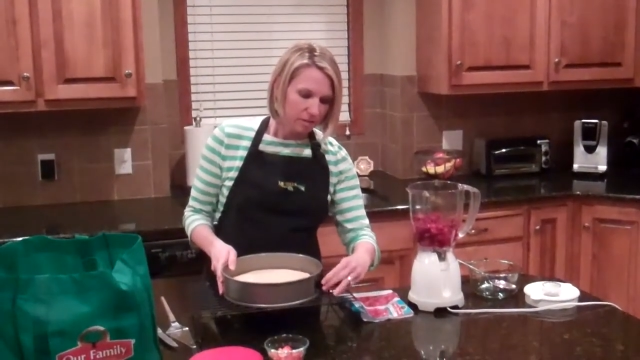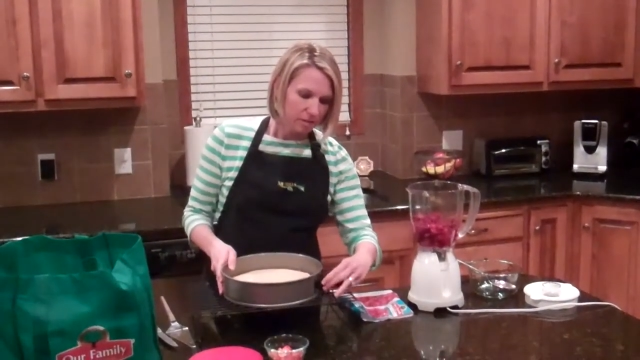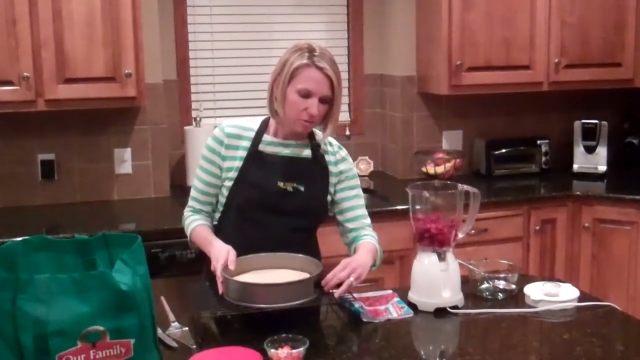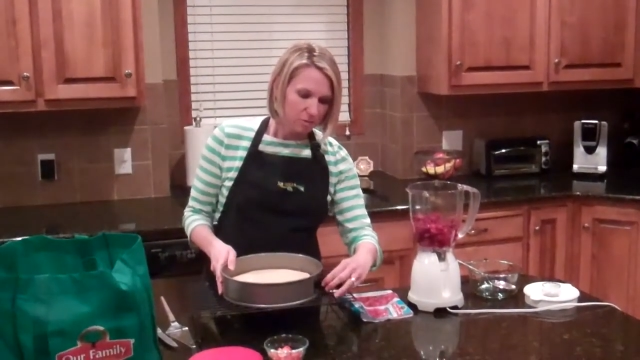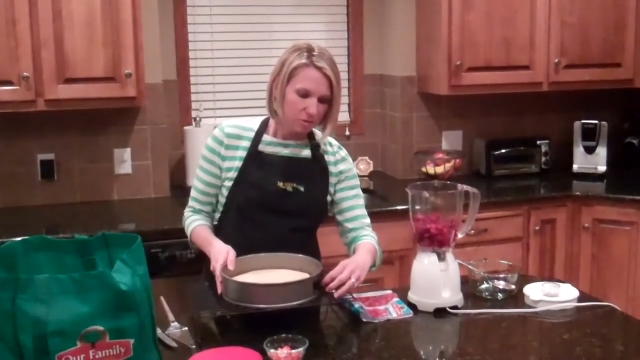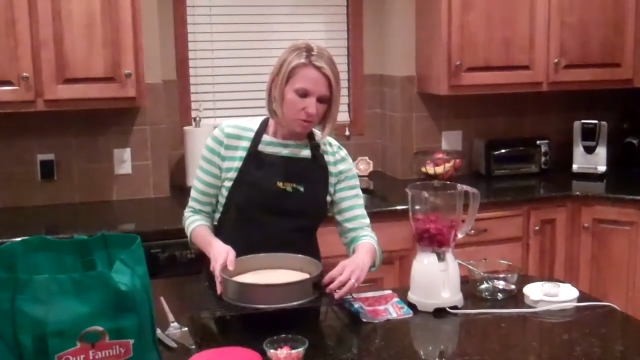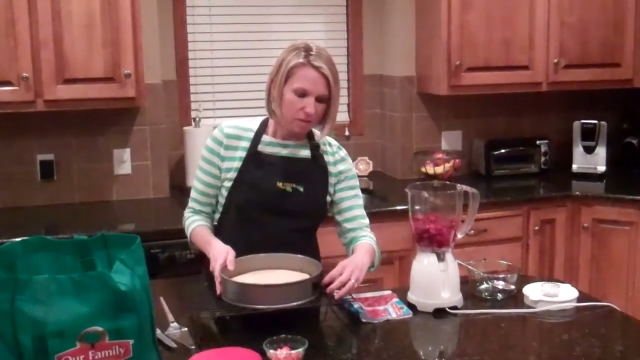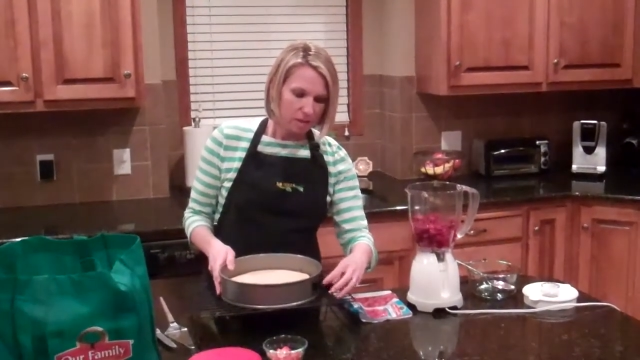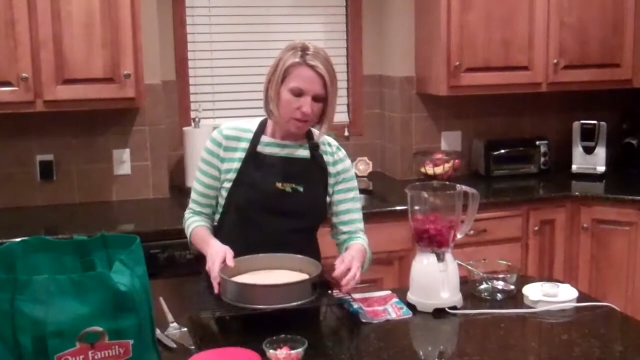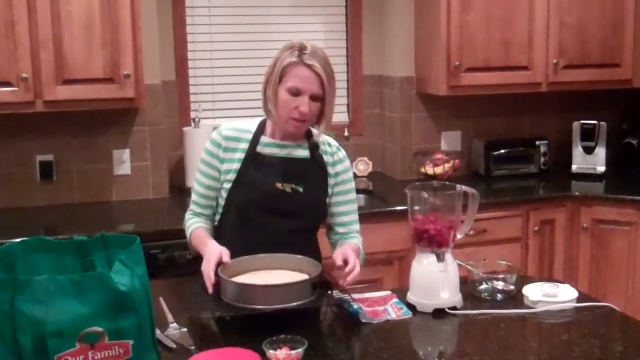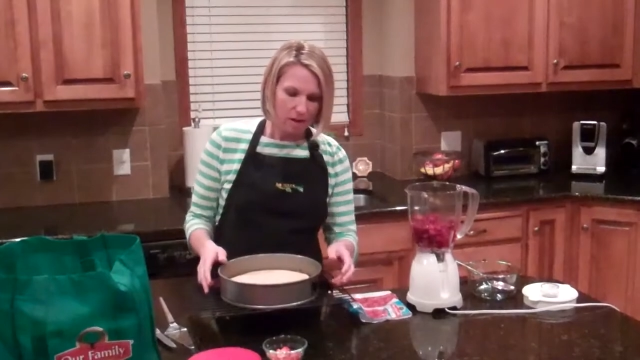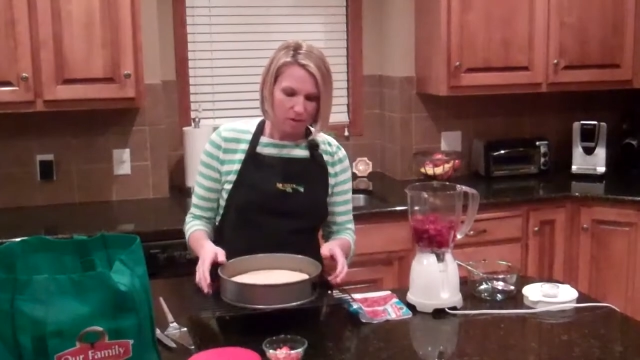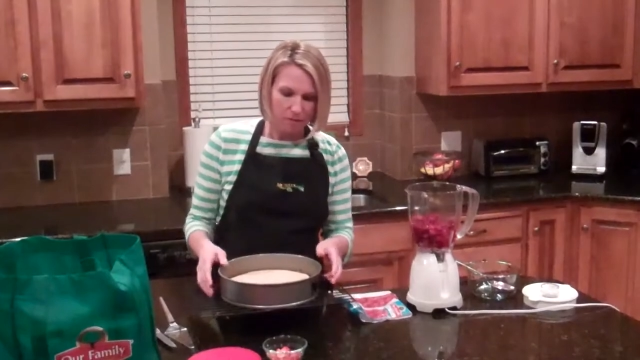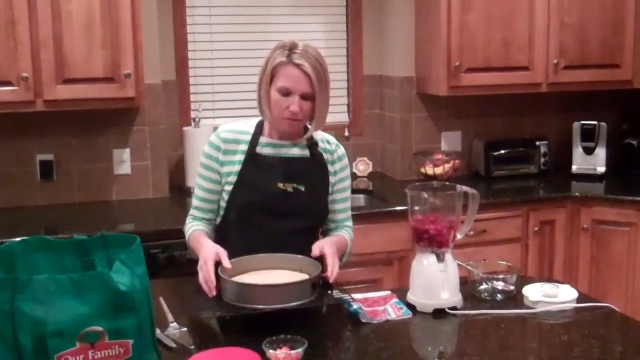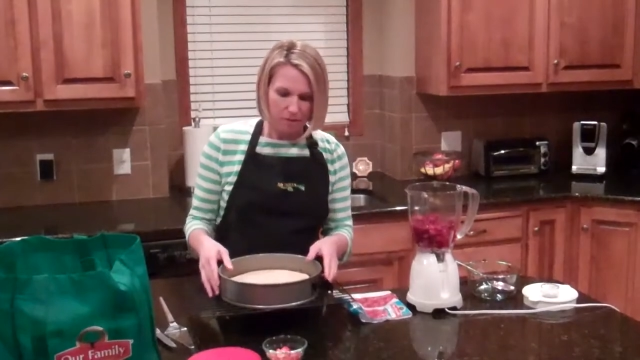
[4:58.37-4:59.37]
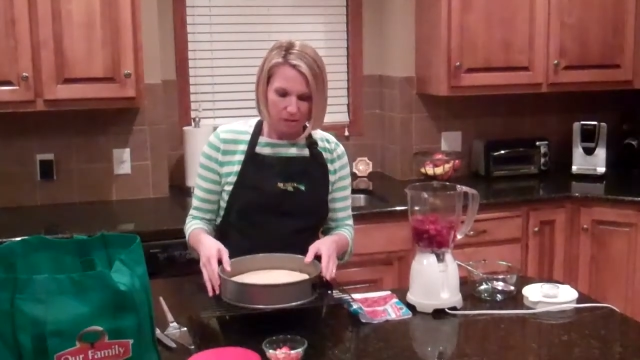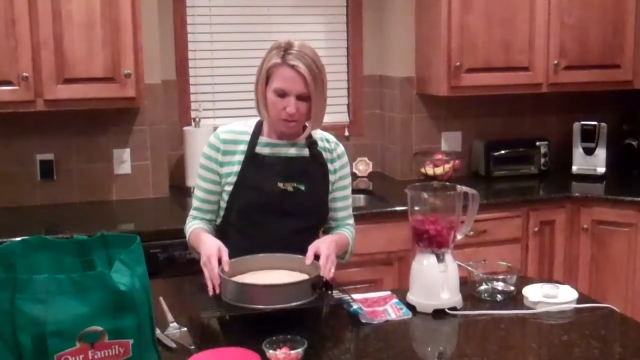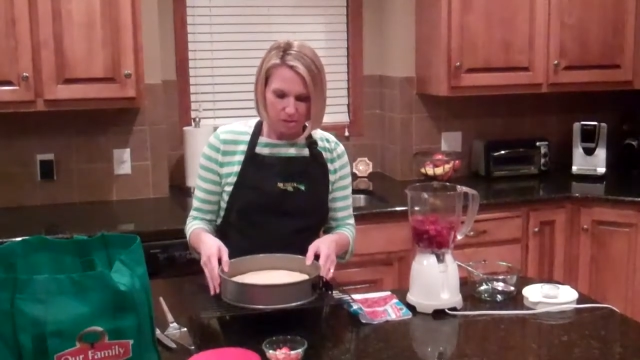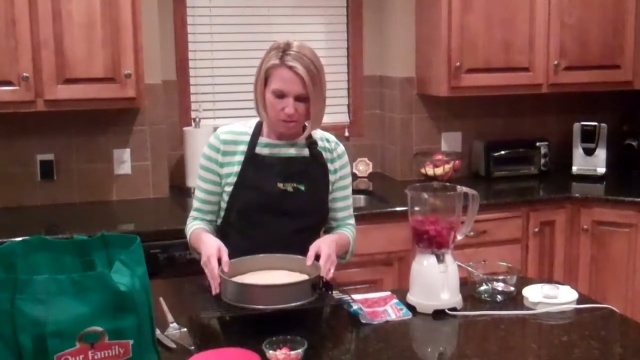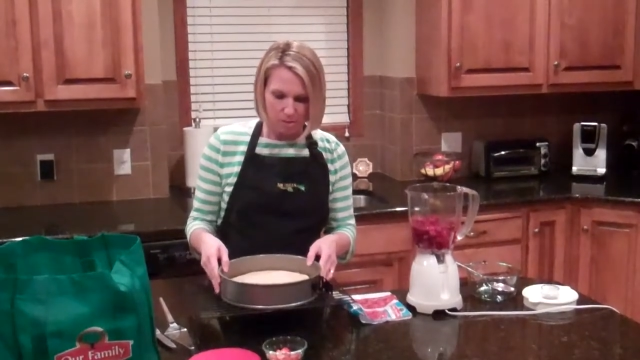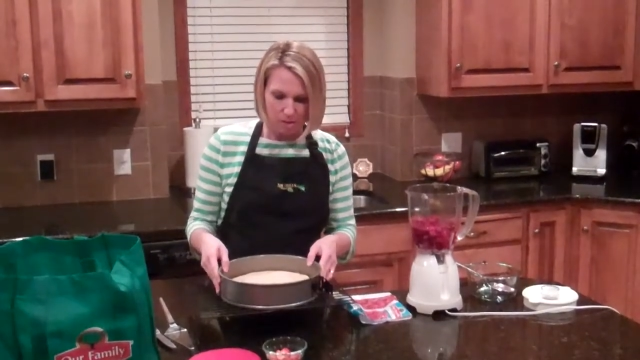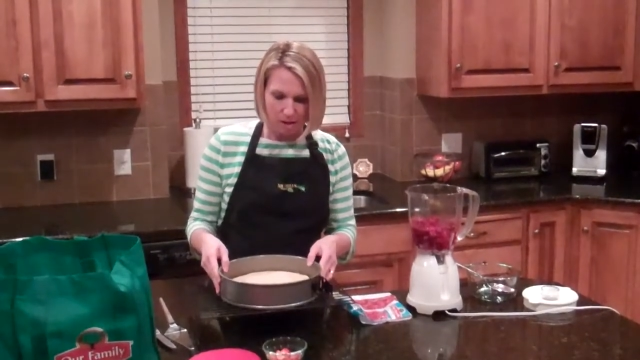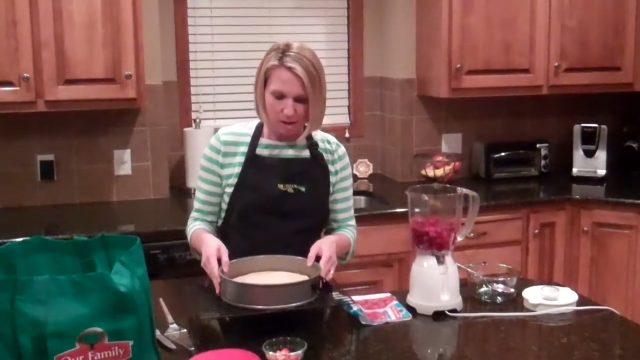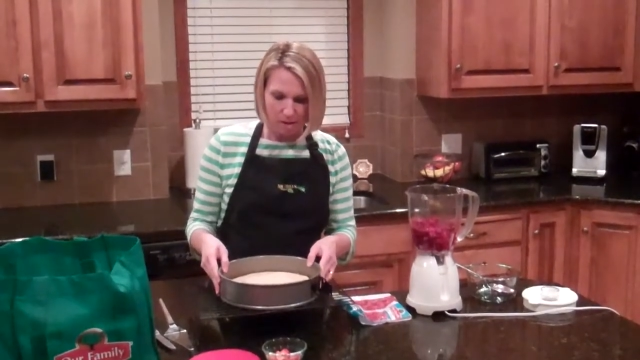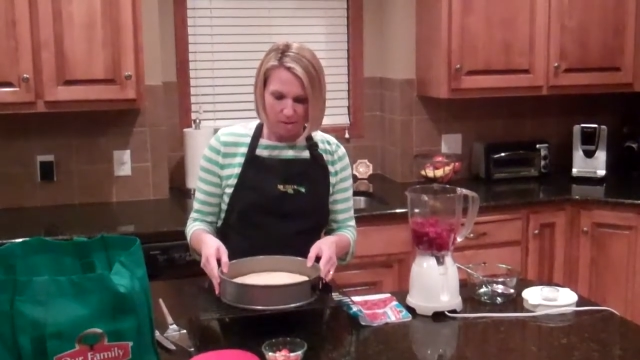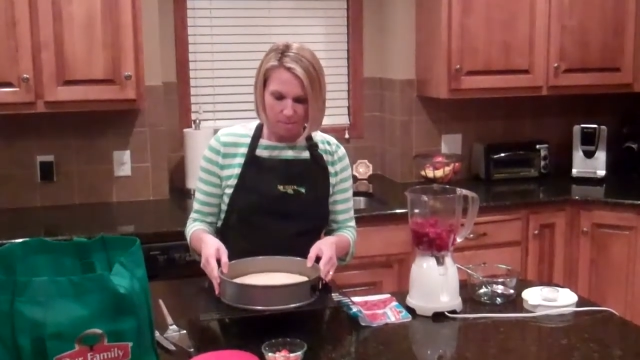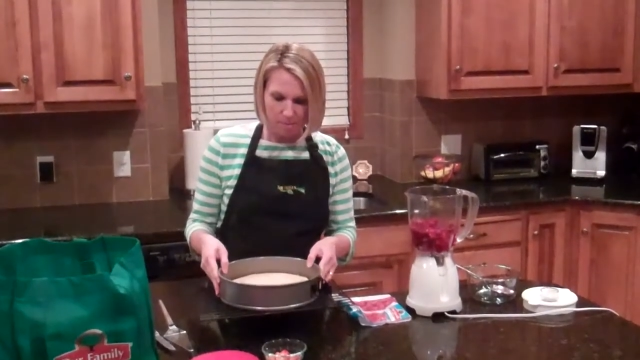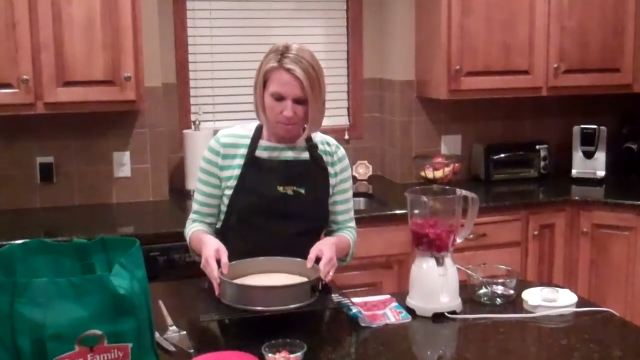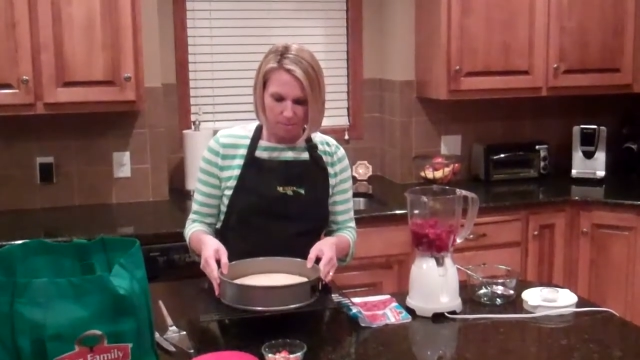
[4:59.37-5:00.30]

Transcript: So I'm just going to carefully do that.